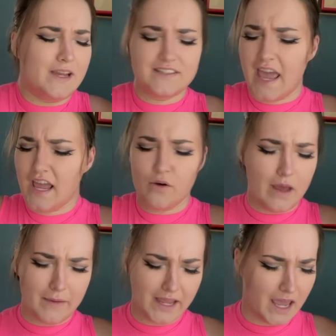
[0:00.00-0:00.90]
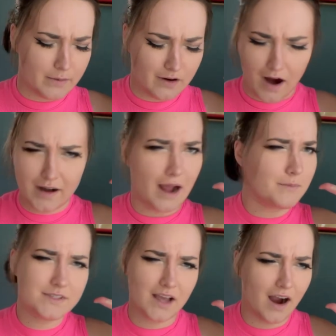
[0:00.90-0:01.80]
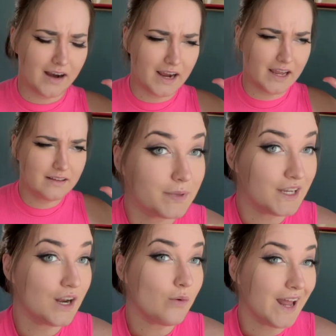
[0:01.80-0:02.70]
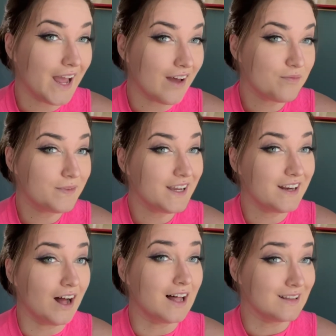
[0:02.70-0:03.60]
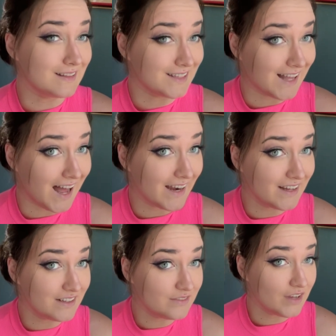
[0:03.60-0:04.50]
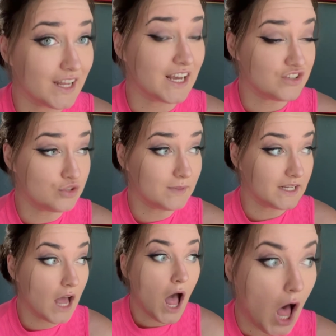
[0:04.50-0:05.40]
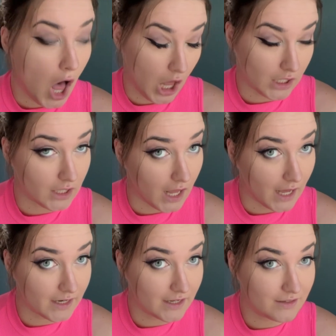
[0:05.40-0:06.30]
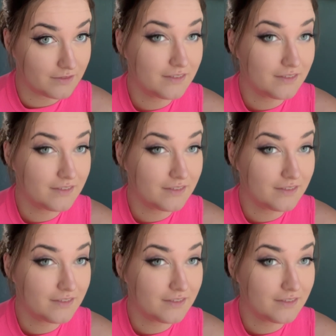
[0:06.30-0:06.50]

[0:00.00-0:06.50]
me, take away my gamer card, I'm sorry. But you know what I have played a lot of, and I do mean a lot of?